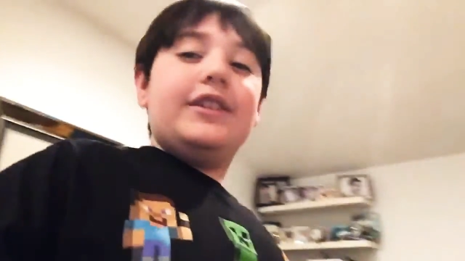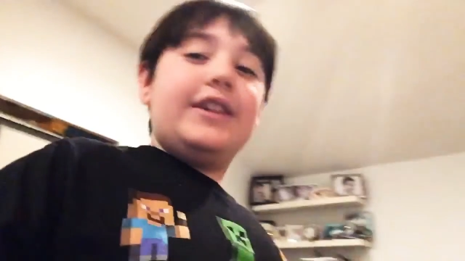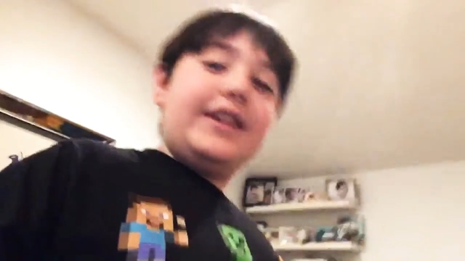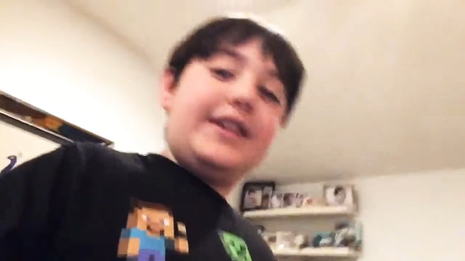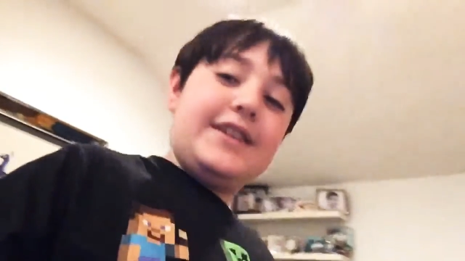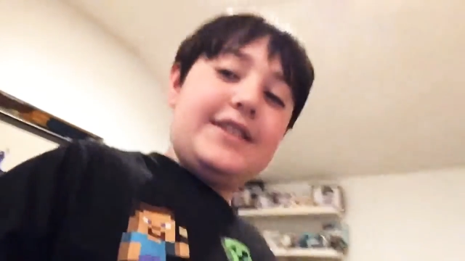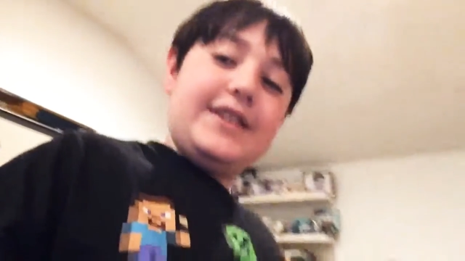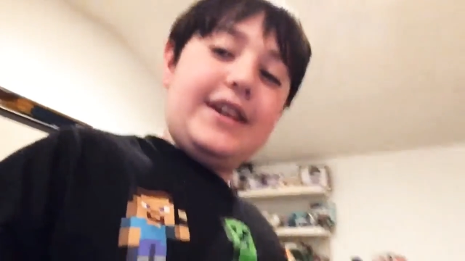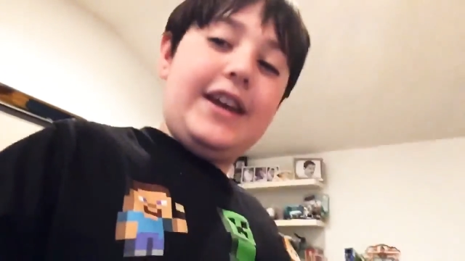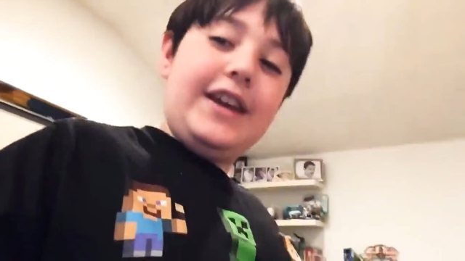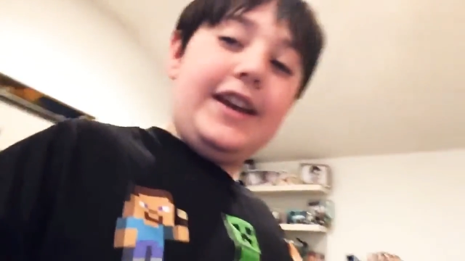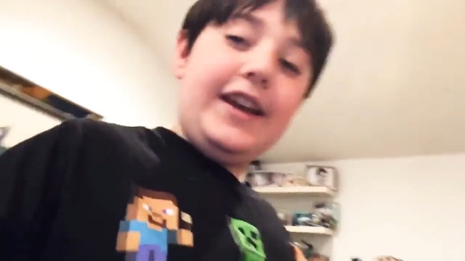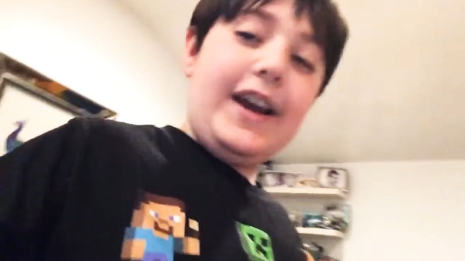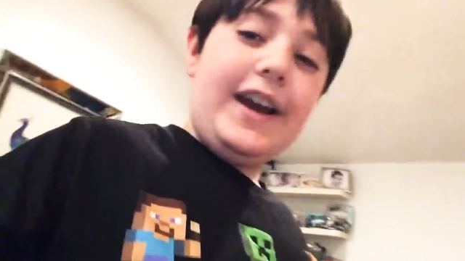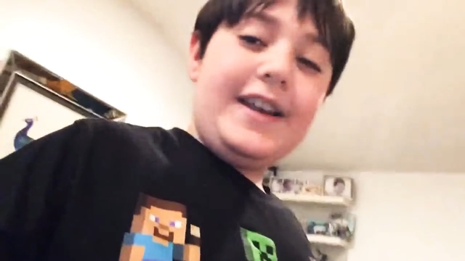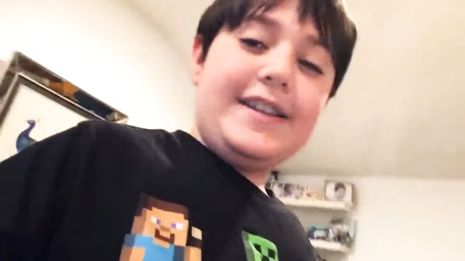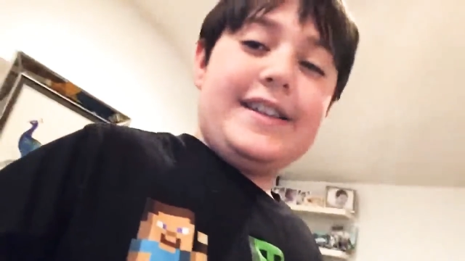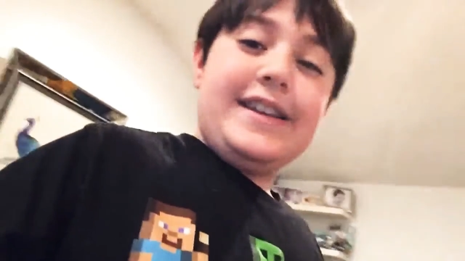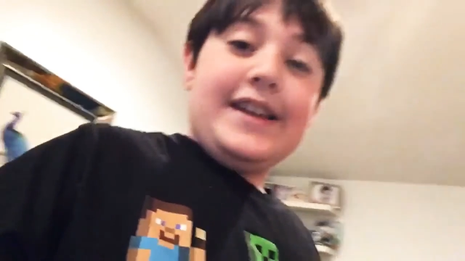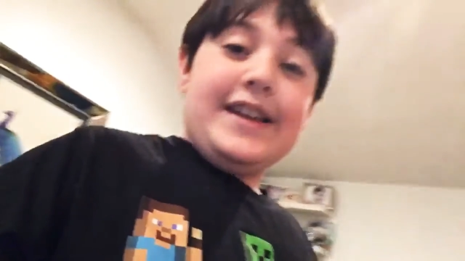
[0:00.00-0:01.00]
need to say,
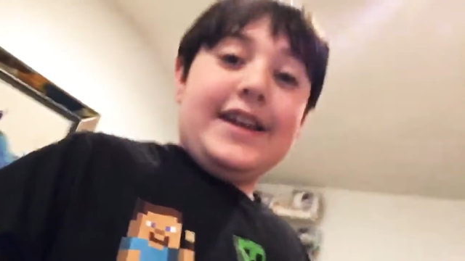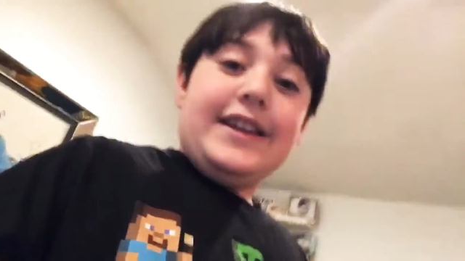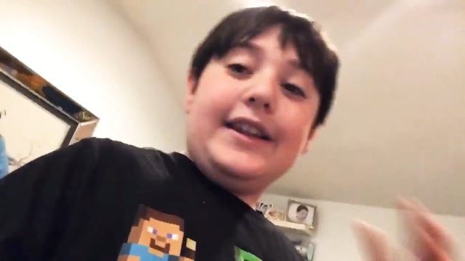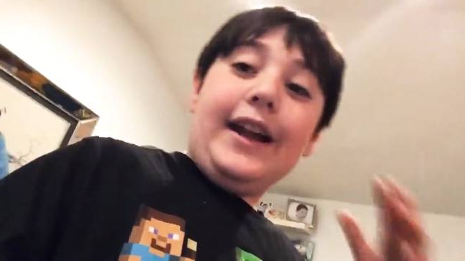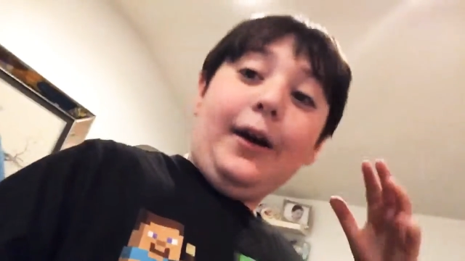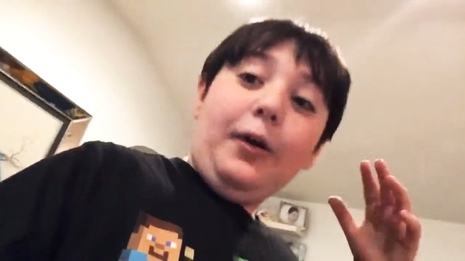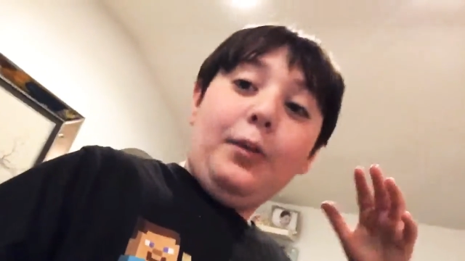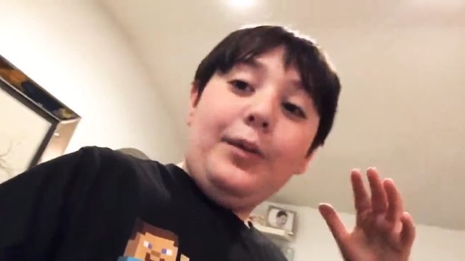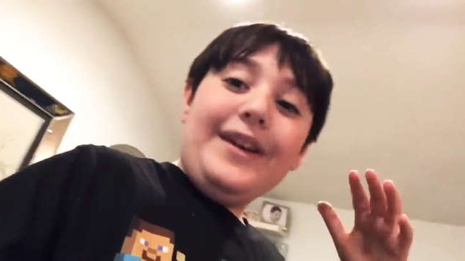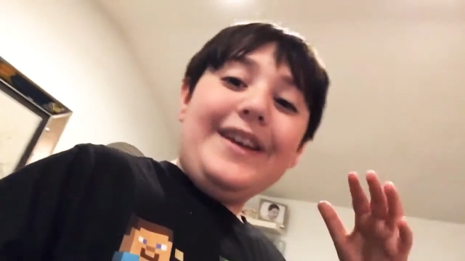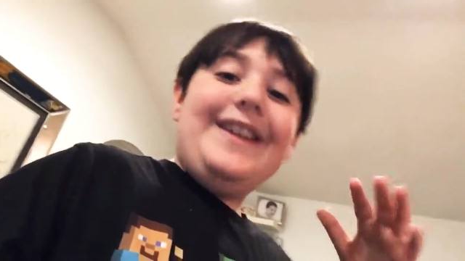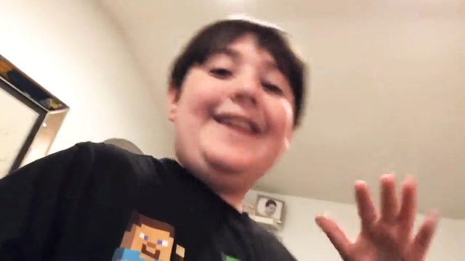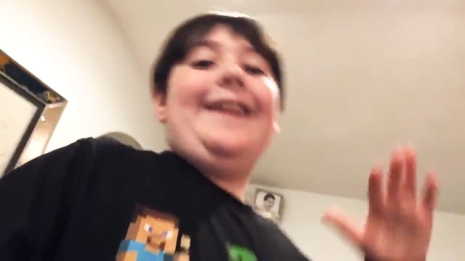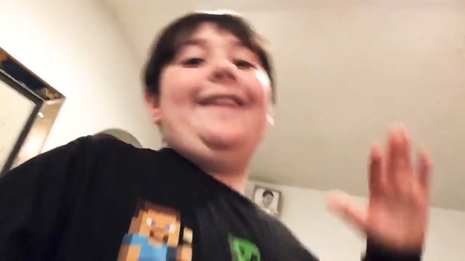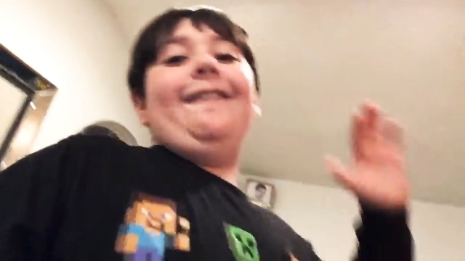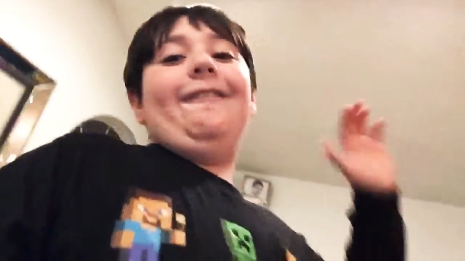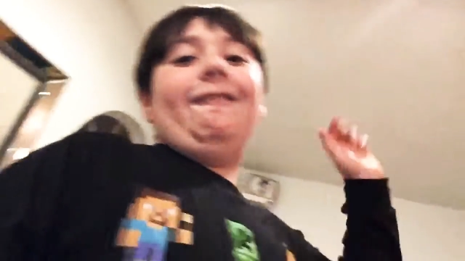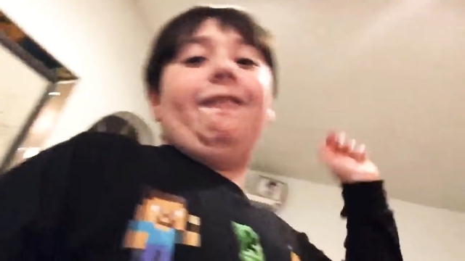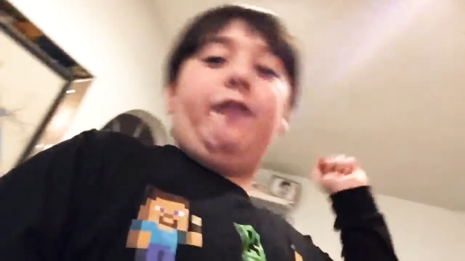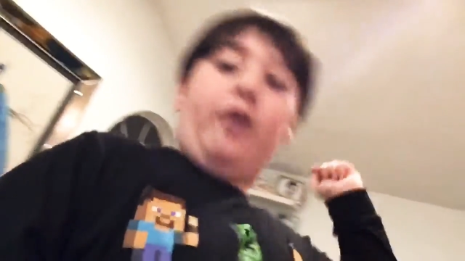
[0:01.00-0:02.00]
guys, that we
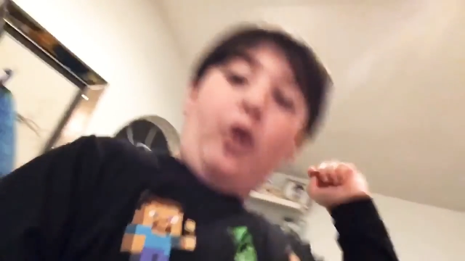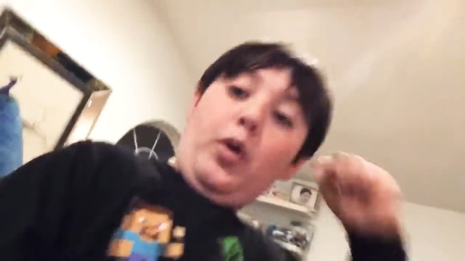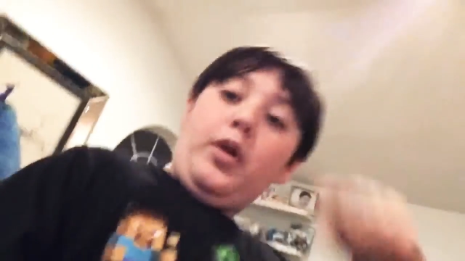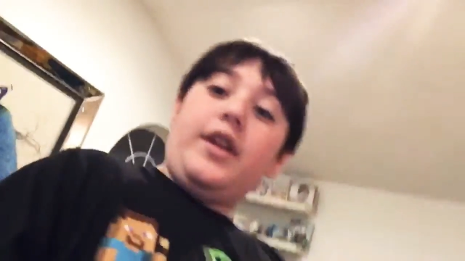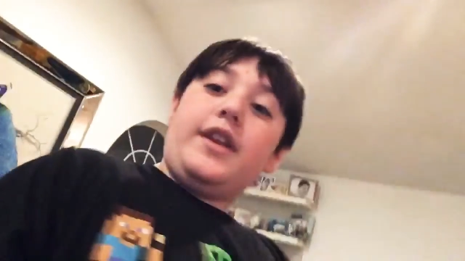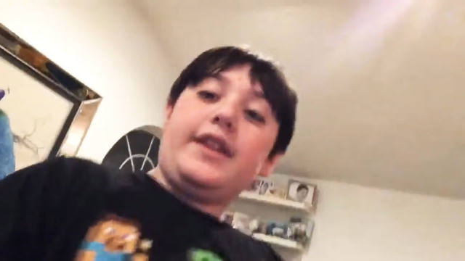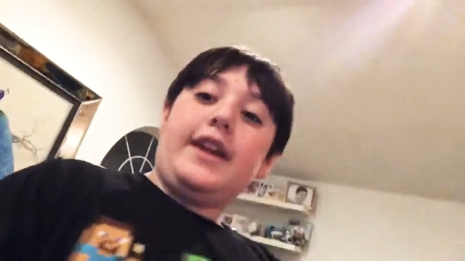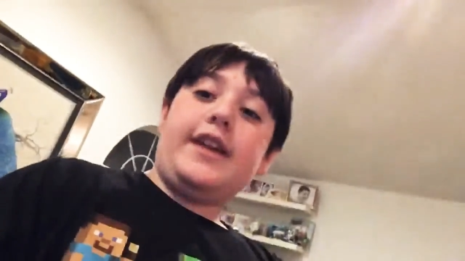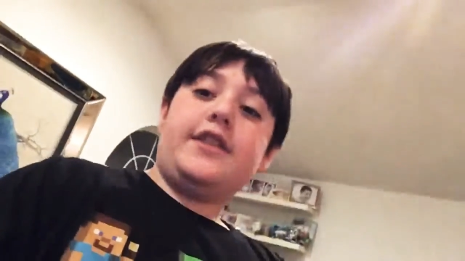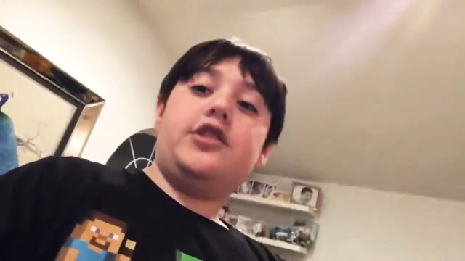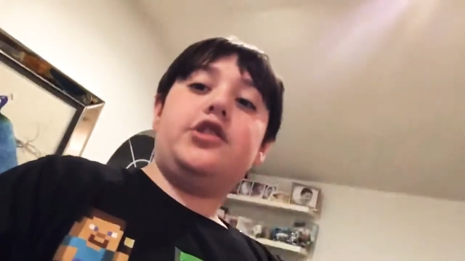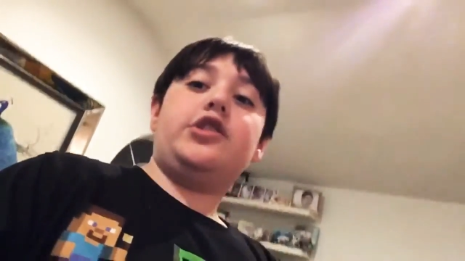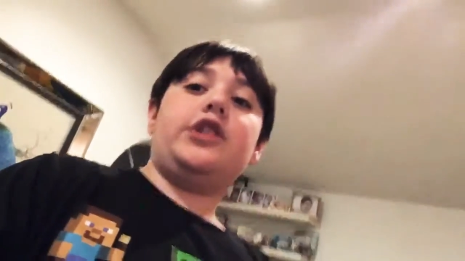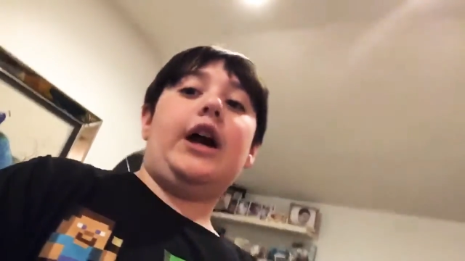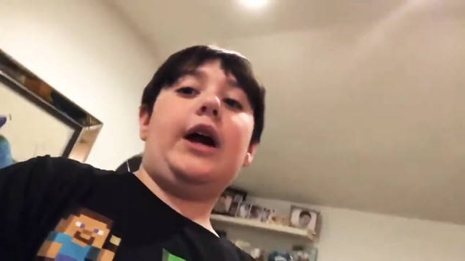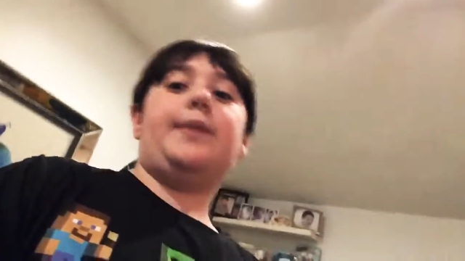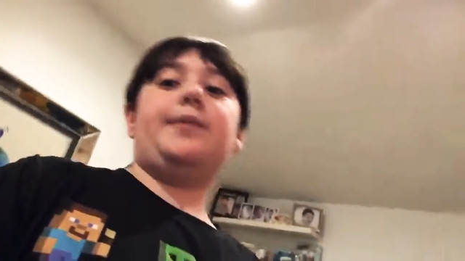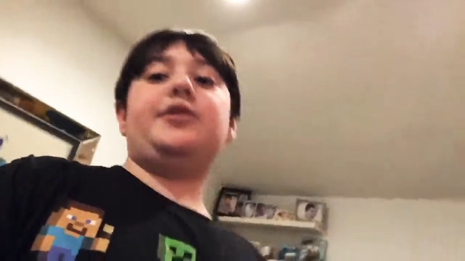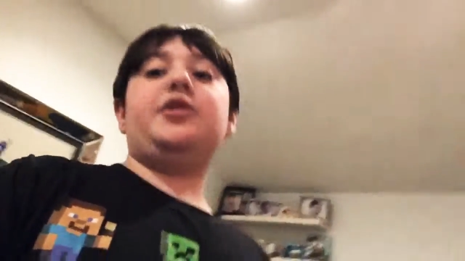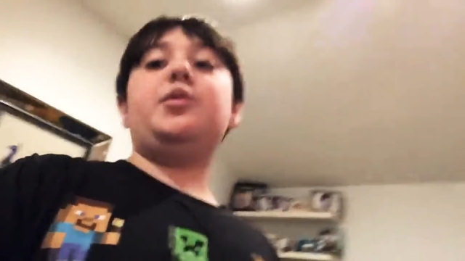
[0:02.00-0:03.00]
hit 49 subscribers.